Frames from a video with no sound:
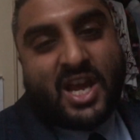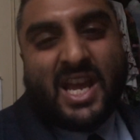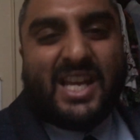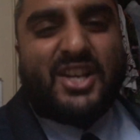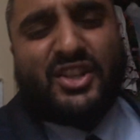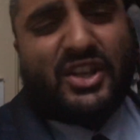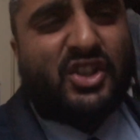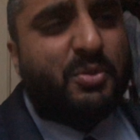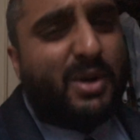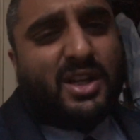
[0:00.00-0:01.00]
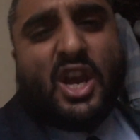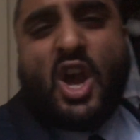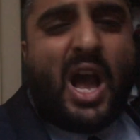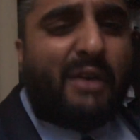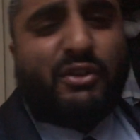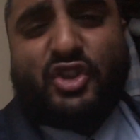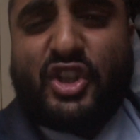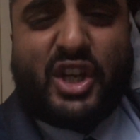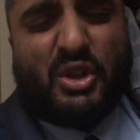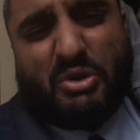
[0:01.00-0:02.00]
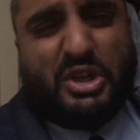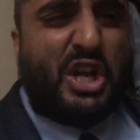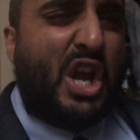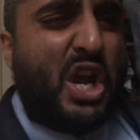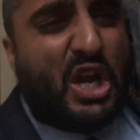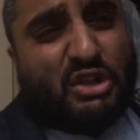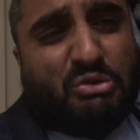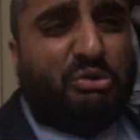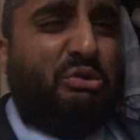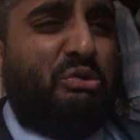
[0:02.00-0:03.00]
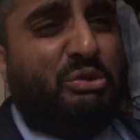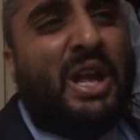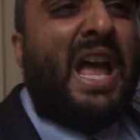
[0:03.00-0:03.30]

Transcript: He says to me, I haven't seen you in years, oh,